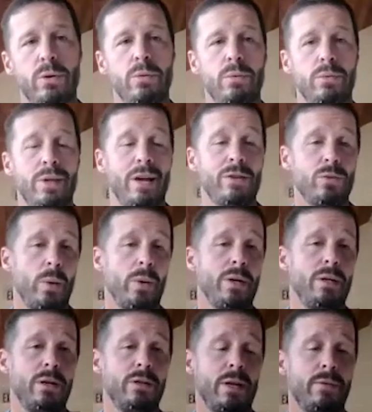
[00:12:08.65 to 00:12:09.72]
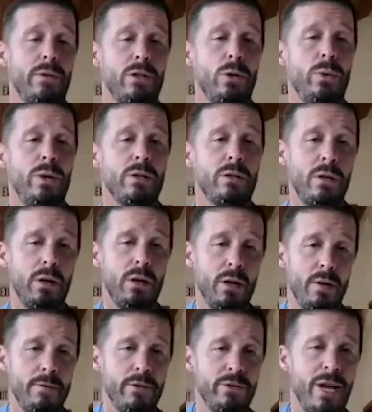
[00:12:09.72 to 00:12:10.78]
So that's why we need this every 2 weeks
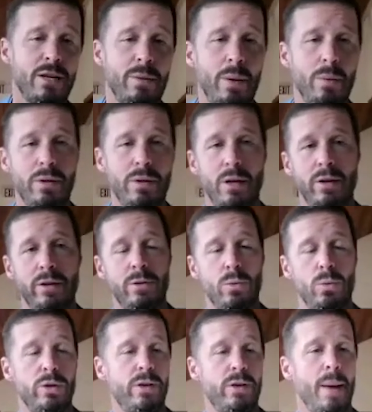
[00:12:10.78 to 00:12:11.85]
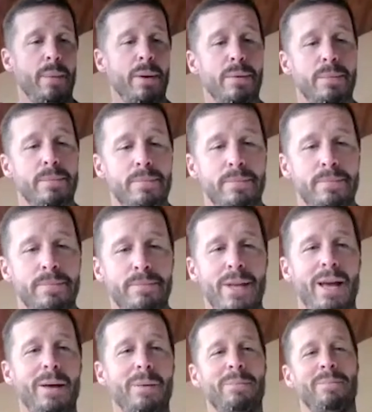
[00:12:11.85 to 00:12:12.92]
for Zach to be able to tell us what's happened.
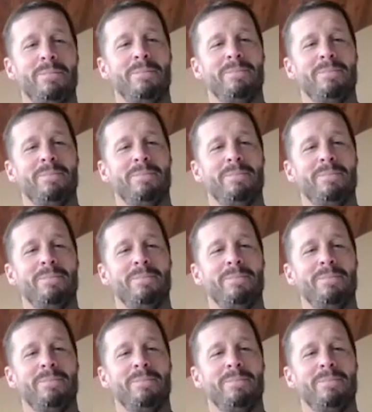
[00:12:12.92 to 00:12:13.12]
Zach?